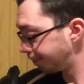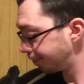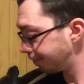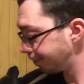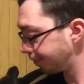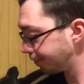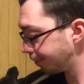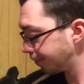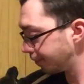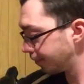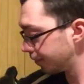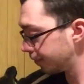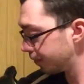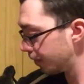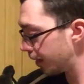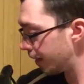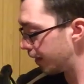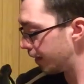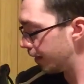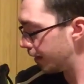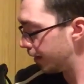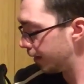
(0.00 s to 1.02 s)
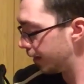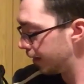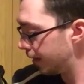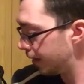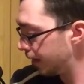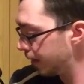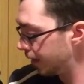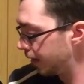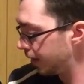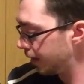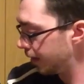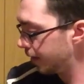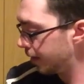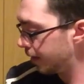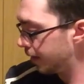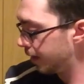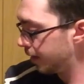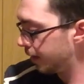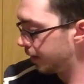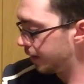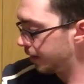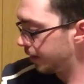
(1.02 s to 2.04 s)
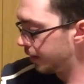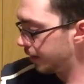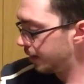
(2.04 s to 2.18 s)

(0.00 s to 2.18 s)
Nobody speaks.